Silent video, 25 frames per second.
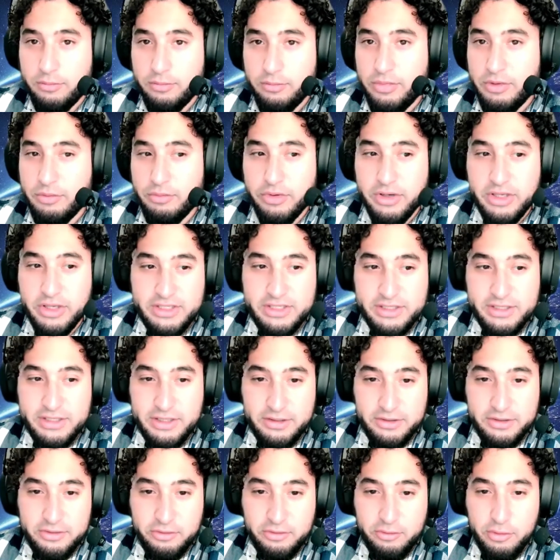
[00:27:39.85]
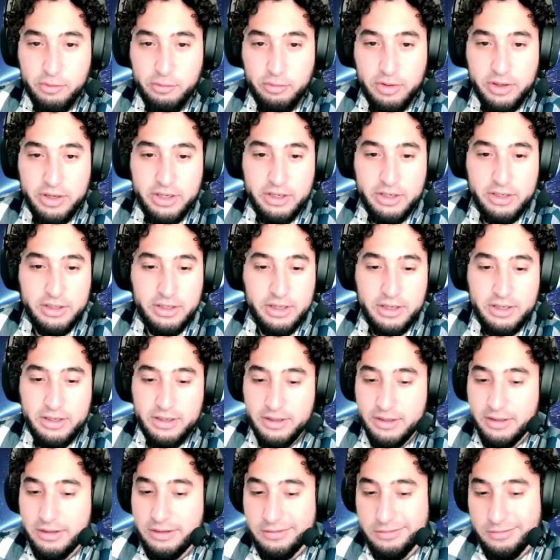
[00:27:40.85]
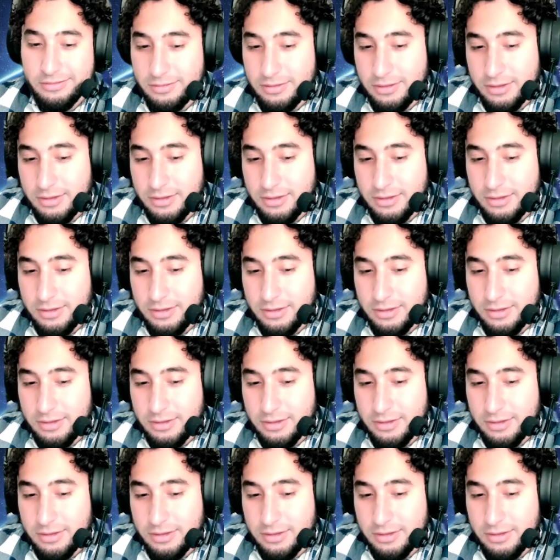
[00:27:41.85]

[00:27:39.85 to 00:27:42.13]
People get sick too while playing it, and then